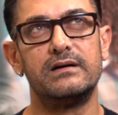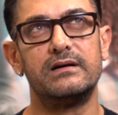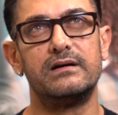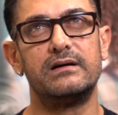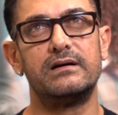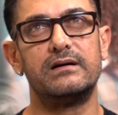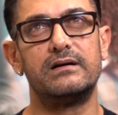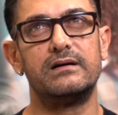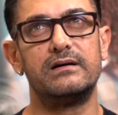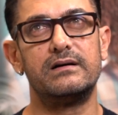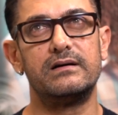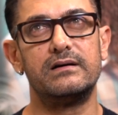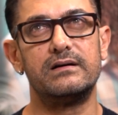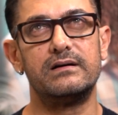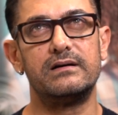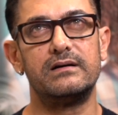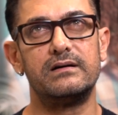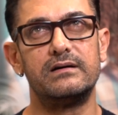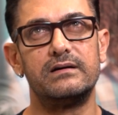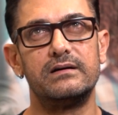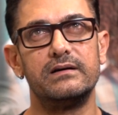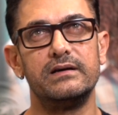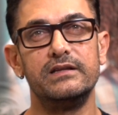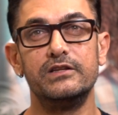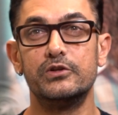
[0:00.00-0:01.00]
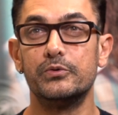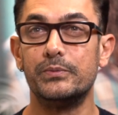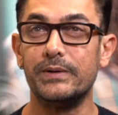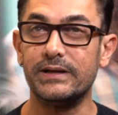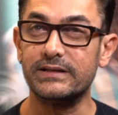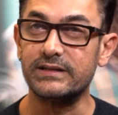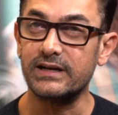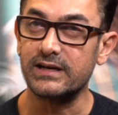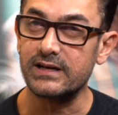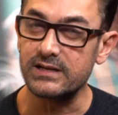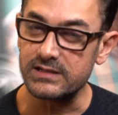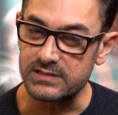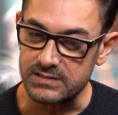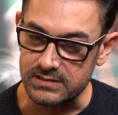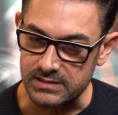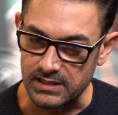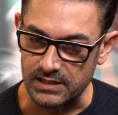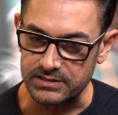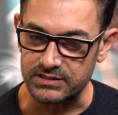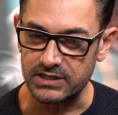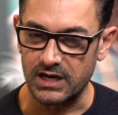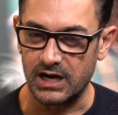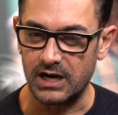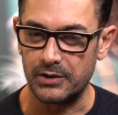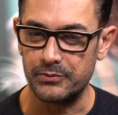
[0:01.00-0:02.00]
In the way that it's
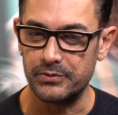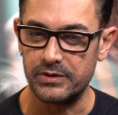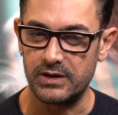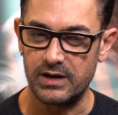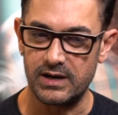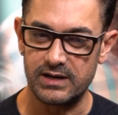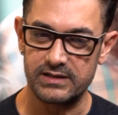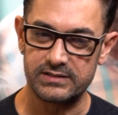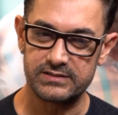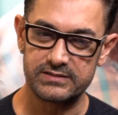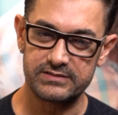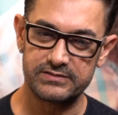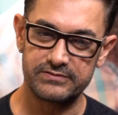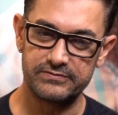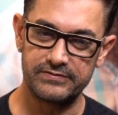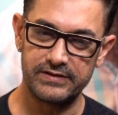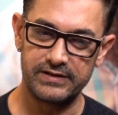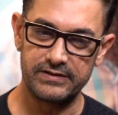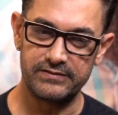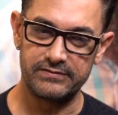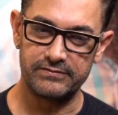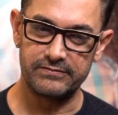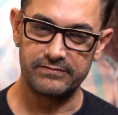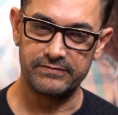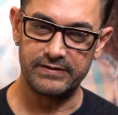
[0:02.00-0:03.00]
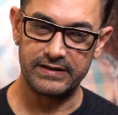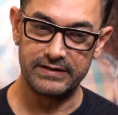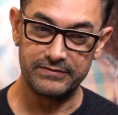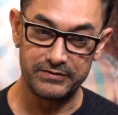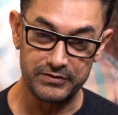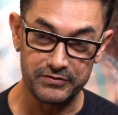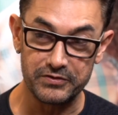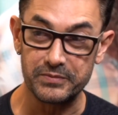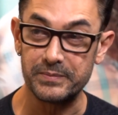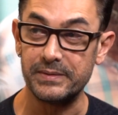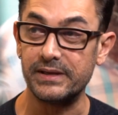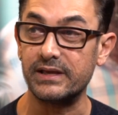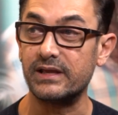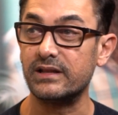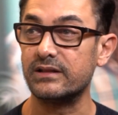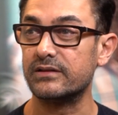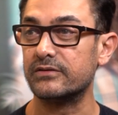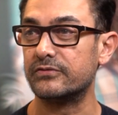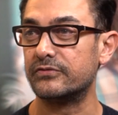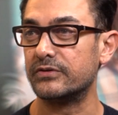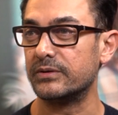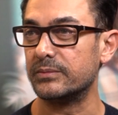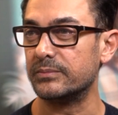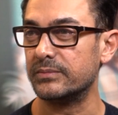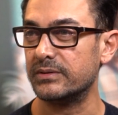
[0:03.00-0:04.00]
touched our hearts when we were making the
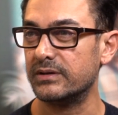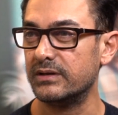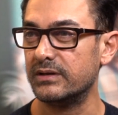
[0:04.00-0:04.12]
film.